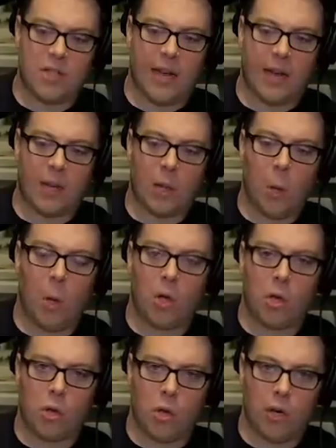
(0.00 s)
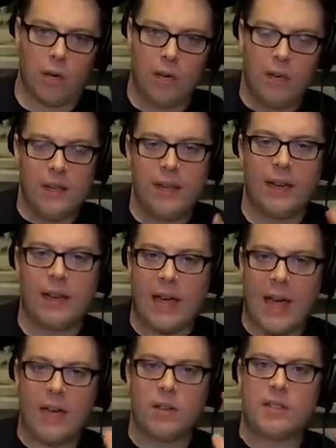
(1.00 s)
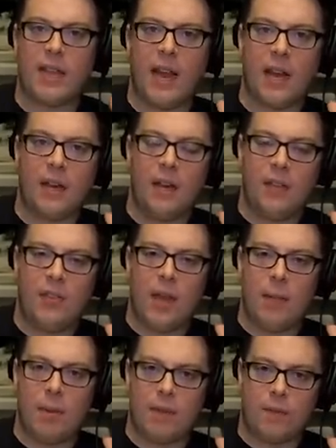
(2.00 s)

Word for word: Jack look good. I understand that Mick